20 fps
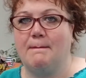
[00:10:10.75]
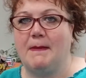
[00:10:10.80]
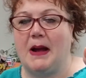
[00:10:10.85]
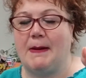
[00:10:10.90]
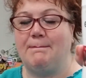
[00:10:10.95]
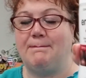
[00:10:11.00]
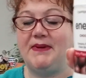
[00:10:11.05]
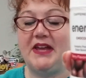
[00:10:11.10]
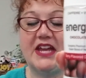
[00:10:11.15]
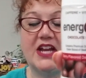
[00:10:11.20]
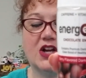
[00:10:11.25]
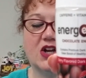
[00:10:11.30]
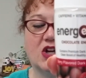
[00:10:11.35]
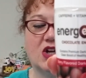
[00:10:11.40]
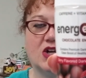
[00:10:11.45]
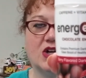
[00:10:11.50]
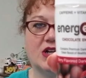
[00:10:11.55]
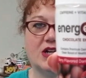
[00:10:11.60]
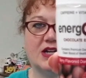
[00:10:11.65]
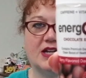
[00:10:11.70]
a
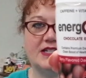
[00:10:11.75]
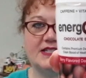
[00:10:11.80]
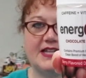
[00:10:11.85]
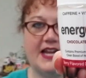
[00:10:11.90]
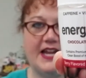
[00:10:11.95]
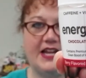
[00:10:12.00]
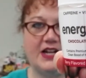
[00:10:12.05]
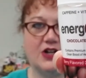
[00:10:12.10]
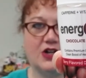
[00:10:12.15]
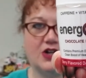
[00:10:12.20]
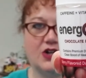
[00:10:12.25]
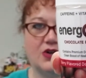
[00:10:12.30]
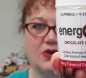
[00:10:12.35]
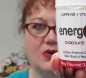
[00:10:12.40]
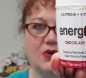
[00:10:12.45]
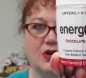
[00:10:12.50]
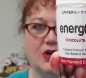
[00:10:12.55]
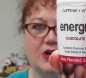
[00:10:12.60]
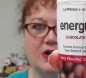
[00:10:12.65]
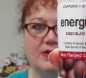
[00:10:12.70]
bigger container
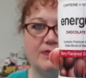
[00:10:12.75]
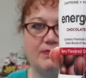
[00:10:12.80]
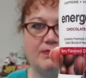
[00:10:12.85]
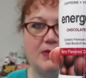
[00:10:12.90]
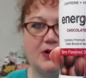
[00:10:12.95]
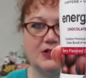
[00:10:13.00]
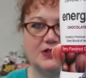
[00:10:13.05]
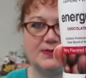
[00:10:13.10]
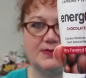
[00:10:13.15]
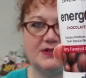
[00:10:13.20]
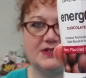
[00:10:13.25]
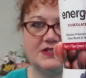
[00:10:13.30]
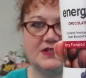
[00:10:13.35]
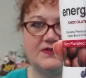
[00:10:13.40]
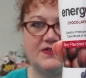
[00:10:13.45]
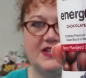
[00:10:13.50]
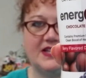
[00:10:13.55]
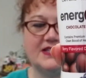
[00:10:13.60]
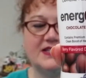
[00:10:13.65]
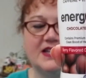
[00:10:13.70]
or multiples of
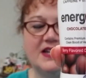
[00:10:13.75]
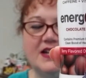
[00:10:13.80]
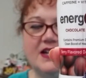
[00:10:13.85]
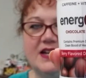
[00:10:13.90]
these.